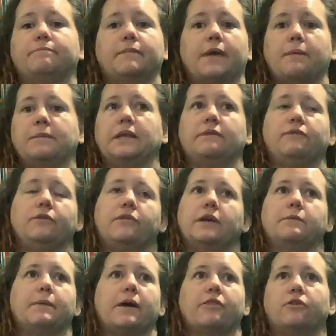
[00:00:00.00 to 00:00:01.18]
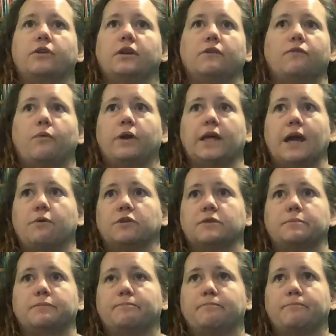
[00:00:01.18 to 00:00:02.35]
I mean, if you think about 30 to 40 hours
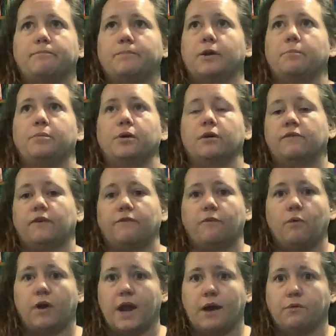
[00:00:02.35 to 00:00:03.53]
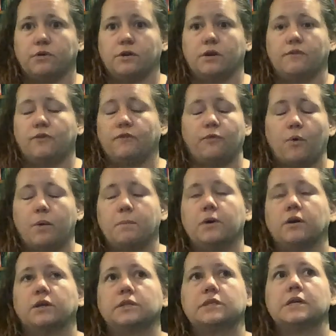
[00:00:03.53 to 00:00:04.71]
per book for 4
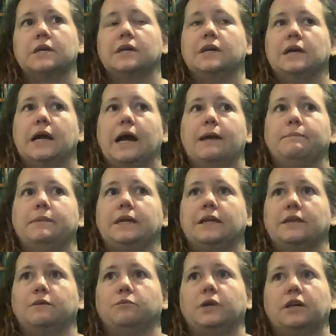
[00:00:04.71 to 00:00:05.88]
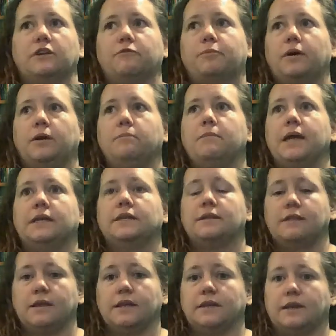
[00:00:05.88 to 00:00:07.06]
books, I mean, we could have probably made it to
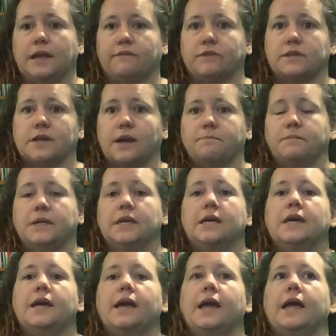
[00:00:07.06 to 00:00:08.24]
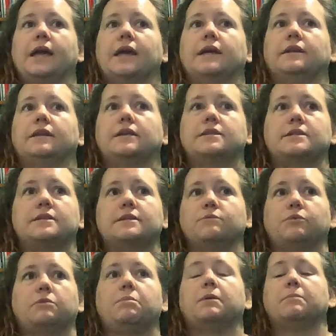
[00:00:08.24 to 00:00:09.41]
the end in half the time, and
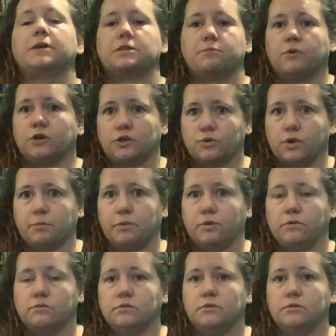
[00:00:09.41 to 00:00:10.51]
would have been a much more enjoyable